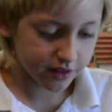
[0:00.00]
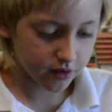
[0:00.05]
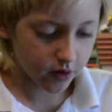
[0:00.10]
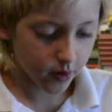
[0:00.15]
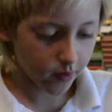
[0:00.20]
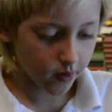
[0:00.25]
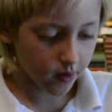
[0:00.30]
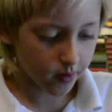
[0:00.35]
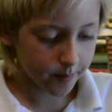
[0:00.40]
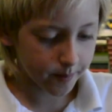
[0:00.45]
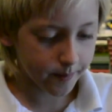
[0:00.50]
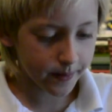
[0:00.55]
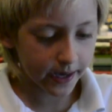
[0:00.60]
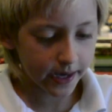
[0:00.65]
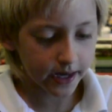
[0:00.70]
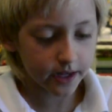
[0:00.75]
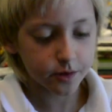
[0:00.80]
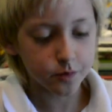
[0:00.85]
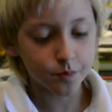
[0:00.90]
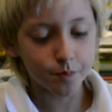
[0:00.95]
the
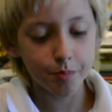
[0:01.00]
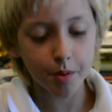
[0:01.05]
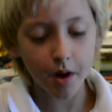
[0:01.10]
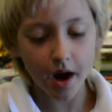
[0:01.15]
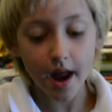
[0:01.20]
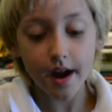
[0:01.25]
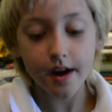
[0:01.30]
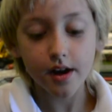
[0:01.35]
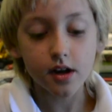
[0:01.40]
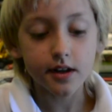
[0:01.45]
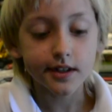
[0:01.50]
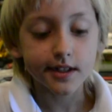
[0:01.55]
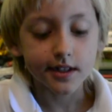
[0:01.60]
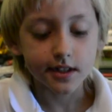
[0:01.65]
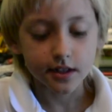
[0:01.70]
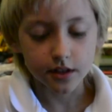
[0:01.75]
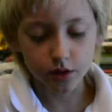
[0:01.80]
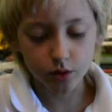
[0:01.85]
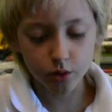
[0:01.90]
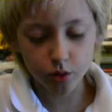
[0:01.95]
band. But
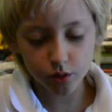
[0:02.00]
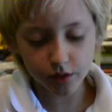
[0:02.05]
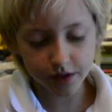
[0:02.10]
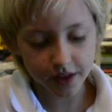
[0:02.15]
the cool